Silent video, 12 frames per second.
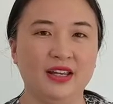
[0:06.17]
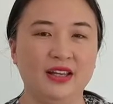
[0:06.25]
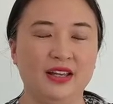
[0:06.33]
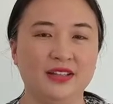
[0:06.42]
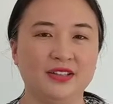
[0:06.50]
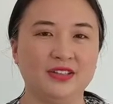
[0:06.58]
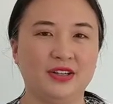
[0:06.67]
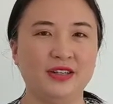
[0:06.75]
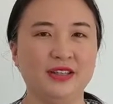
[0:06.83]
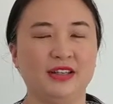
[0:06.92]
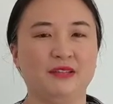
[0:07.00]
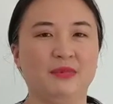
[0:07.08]
And so I
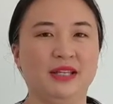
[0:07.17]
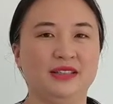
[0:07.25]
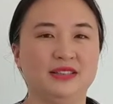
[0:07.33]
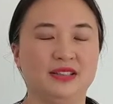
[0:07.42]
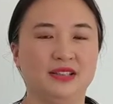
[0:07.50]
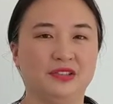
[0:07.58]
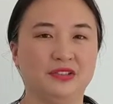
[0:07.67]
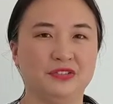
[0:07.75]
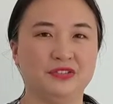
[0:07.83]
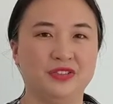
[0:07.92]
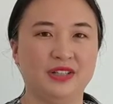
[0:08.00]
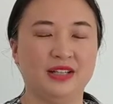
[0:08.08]
think it means a lot of
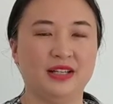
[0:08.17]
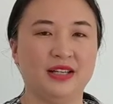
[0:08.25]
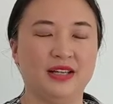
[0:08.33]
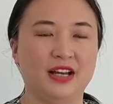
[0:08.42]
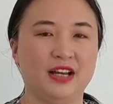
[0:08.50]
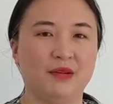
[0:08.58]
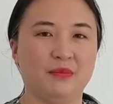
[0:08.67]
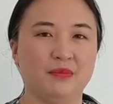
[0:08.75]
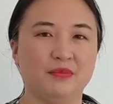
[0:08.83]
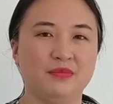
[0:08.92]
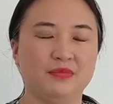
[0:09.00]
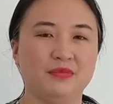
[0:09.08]

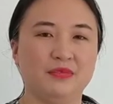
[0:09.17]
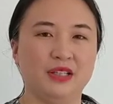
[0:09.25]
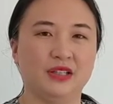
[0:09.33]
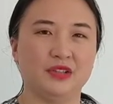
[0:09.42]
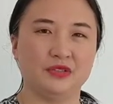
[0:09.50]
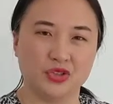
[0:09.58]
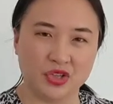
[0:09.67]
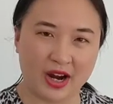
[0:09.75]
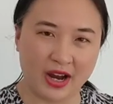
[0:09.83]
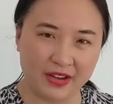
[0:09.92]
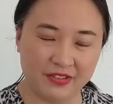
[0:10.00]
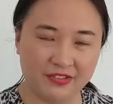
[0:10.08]
um, a lot of
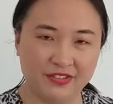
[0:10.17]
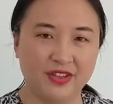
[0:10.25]
drive,